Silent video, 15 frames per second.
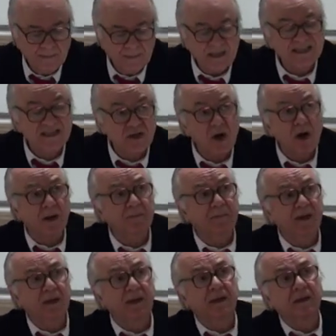This
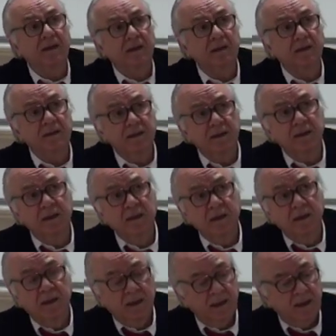non-being
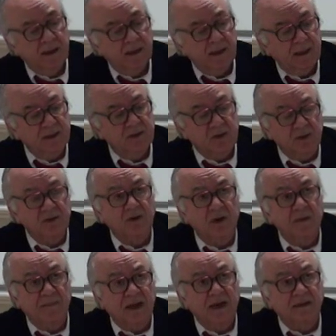is also
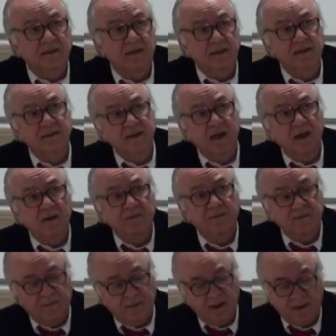complex in itself,
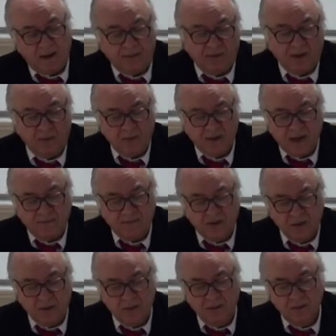and I think we have
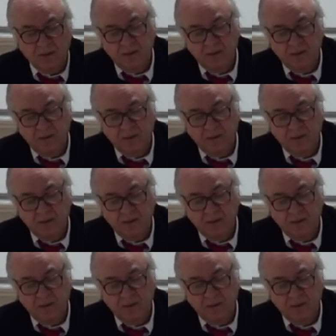to